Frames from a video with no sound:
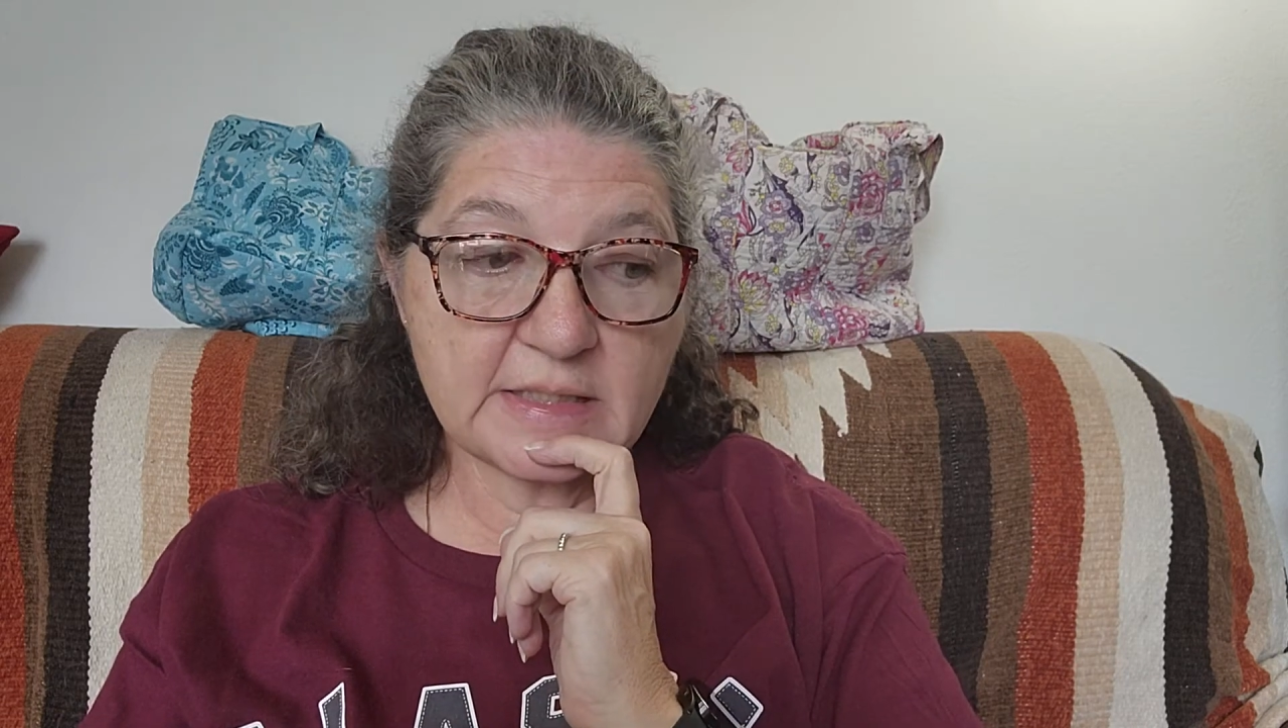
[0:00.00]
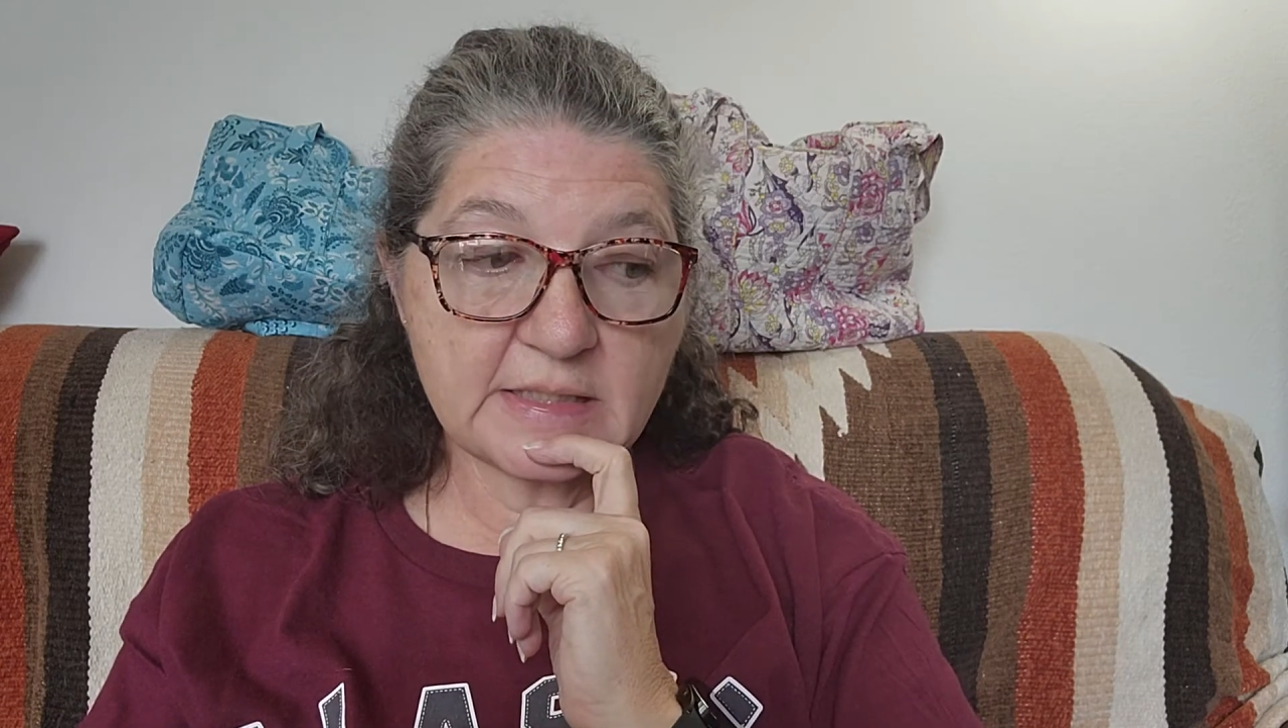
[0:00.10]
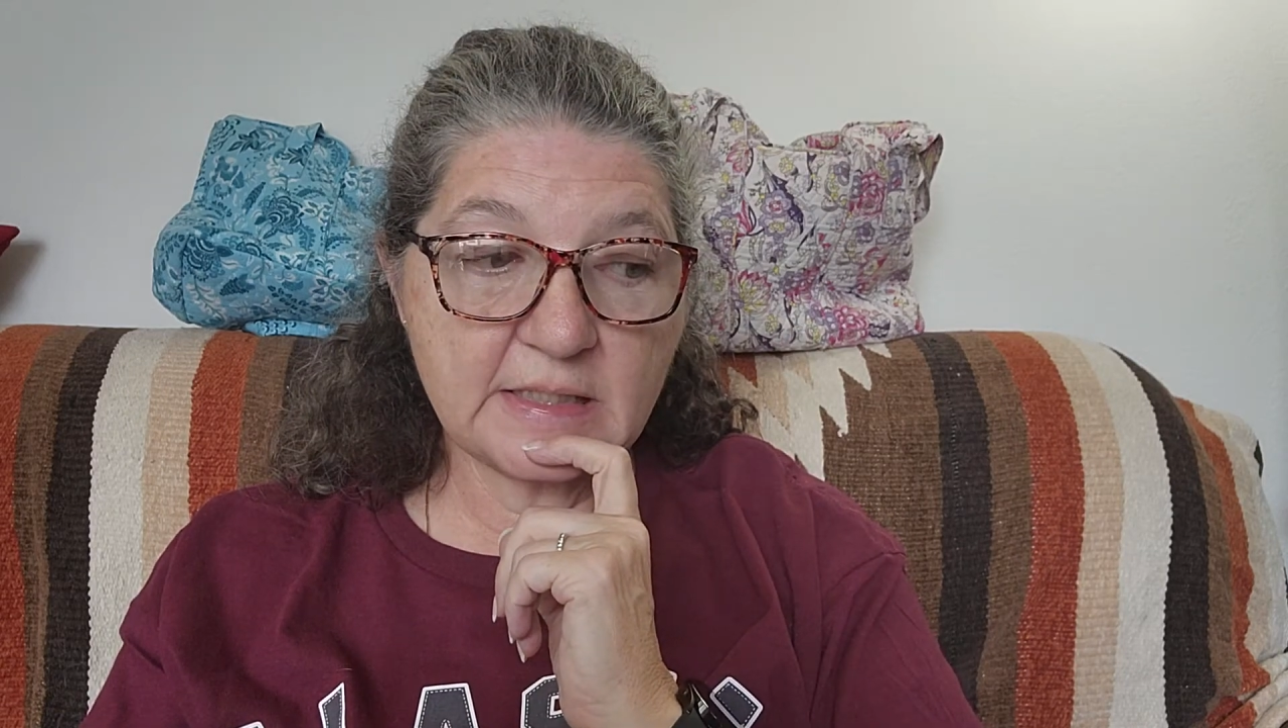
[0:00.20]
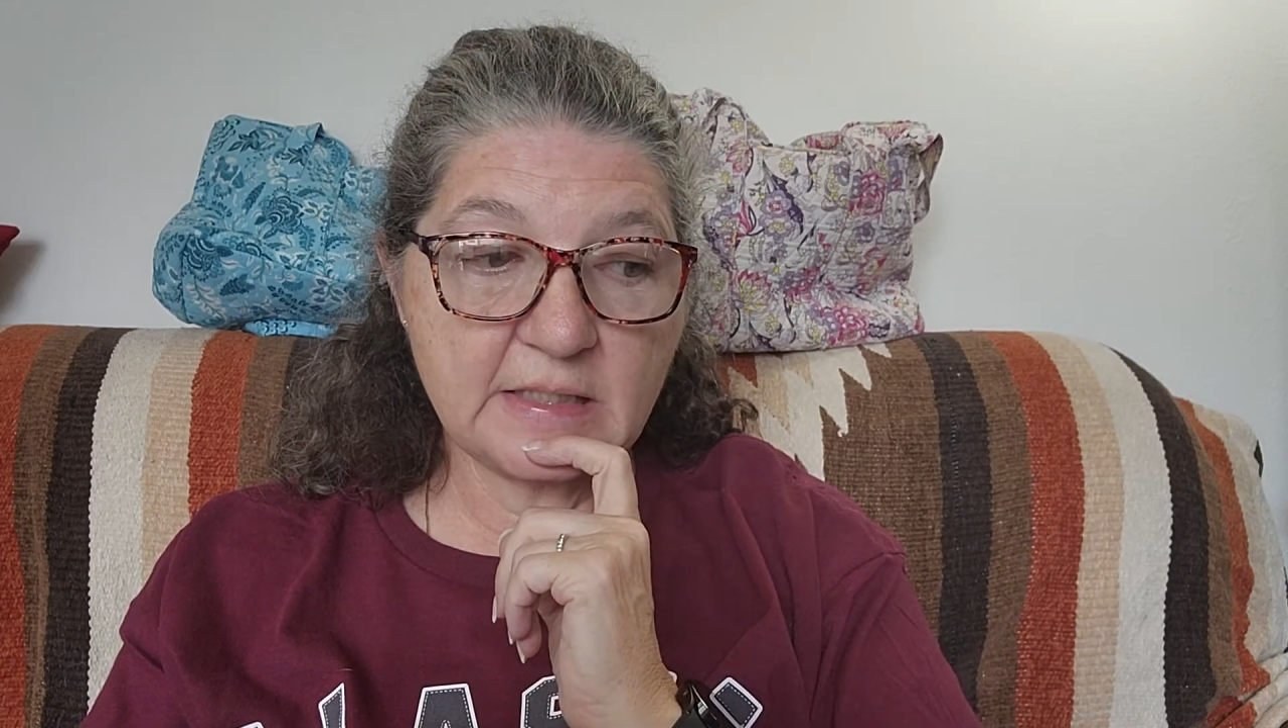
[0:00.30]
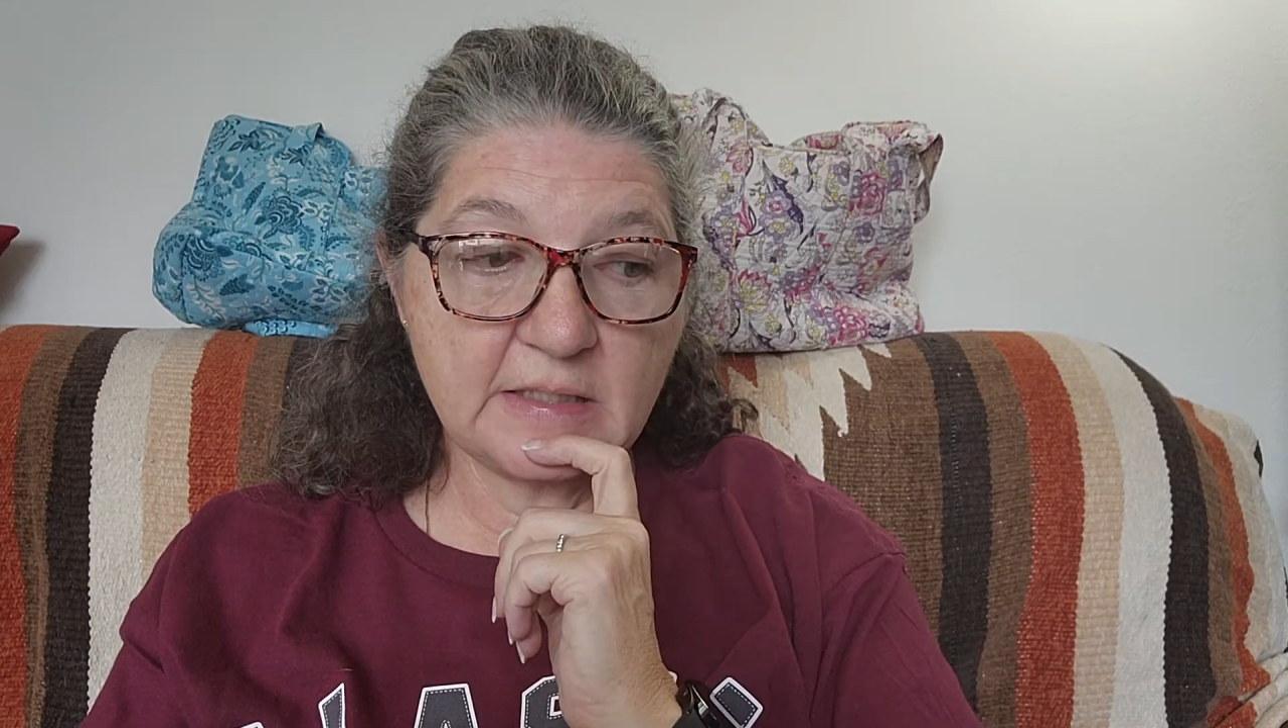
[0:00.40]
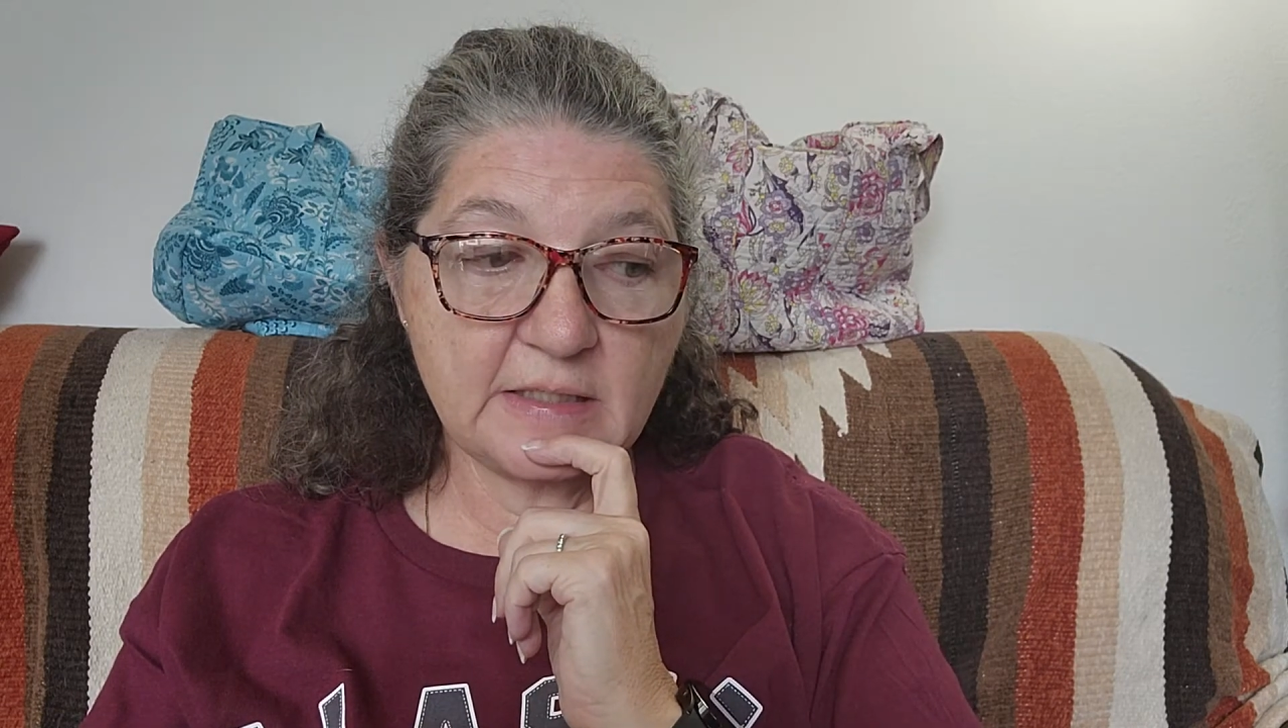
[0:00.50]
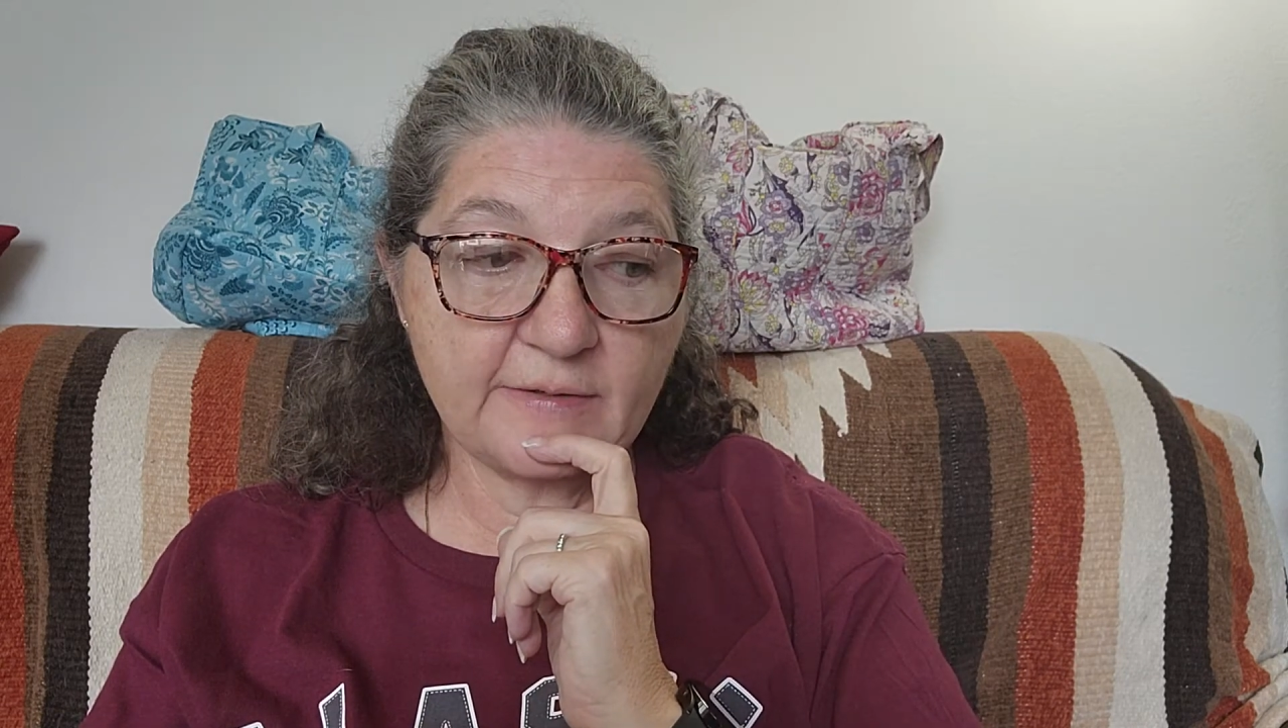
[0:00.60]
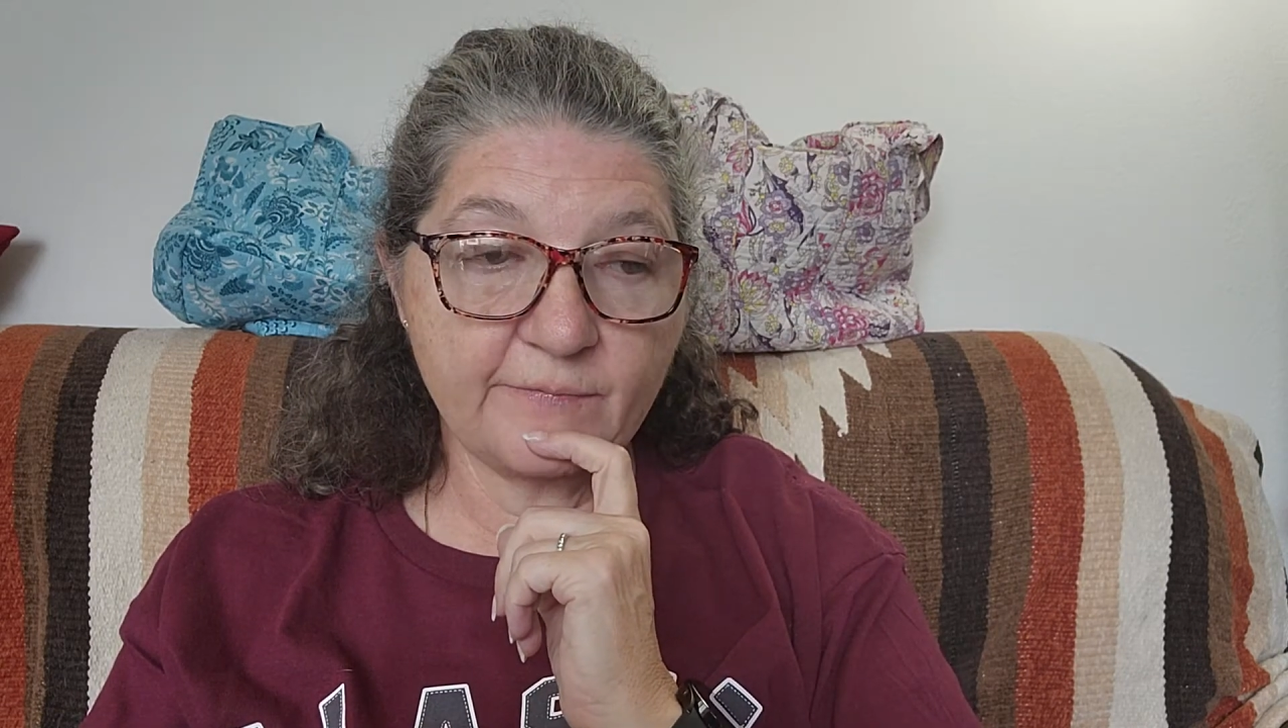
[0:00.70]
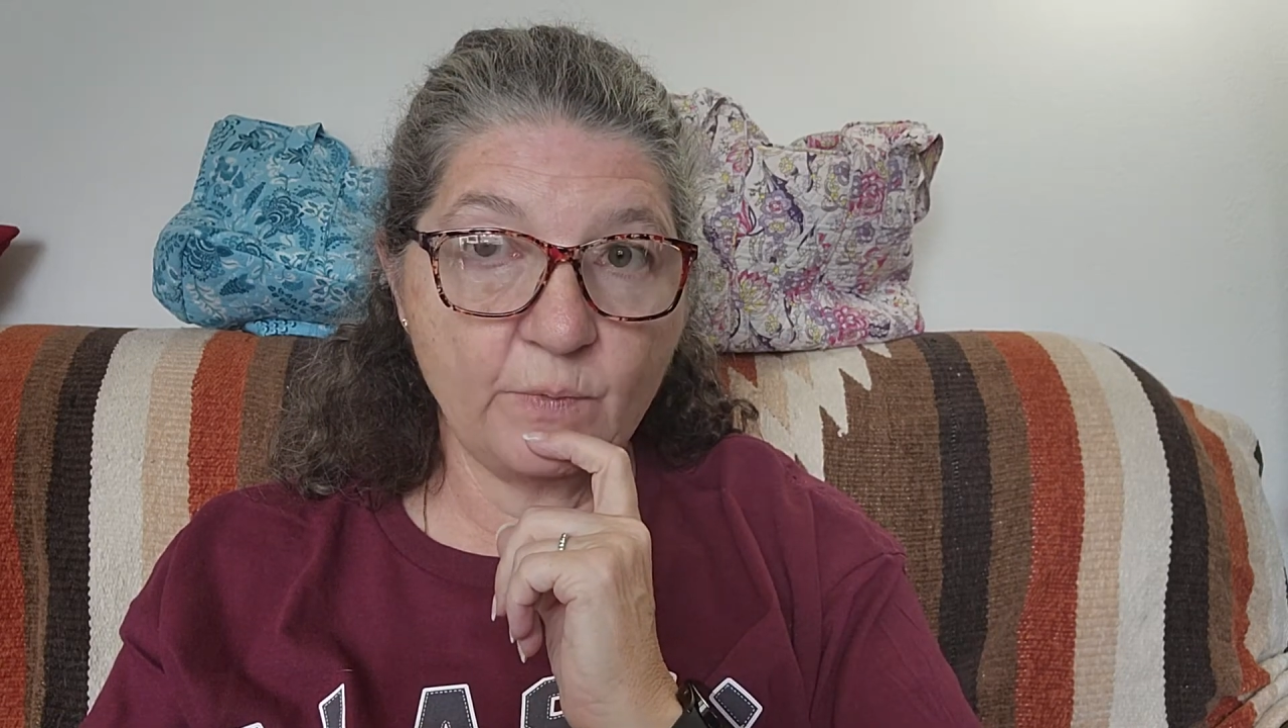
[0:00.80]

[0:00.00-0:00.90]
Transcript: see if